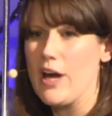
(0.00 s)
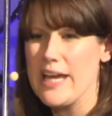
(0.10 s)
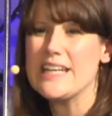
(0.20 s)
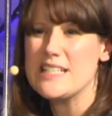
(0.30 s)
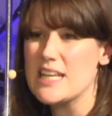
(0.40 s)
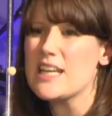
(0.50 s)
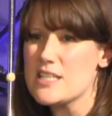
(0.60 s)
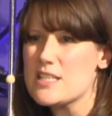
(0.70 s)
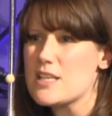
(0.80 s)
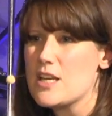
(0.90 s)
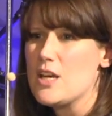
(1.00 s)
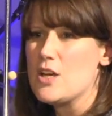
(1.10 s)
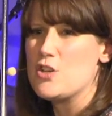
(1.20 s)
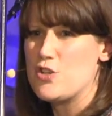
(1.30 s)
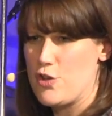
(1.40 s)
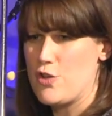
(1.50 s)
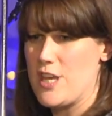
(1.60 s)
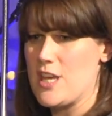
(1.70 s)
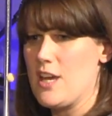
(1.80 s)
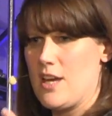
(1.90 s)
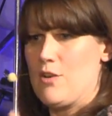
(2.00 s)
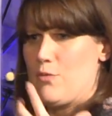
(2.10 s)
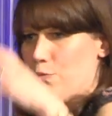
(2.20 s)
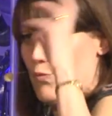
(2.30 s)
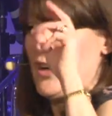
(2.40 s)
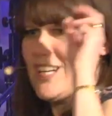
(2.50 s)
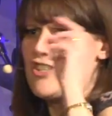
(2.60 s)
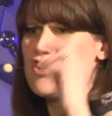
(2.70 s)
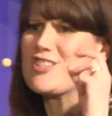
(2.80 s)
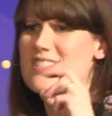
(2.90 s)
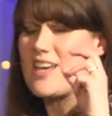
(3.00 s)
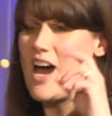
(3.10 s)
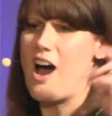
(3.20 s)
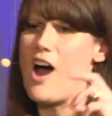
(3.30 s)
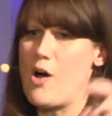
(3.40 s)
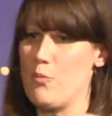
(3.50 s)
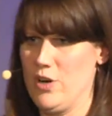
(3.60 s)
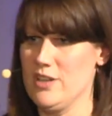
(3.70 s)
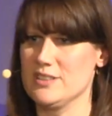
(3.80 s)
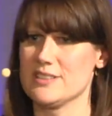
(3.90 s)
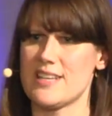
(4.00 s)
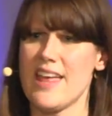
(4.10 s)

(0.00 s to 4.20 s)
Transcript: he did to the religious art world.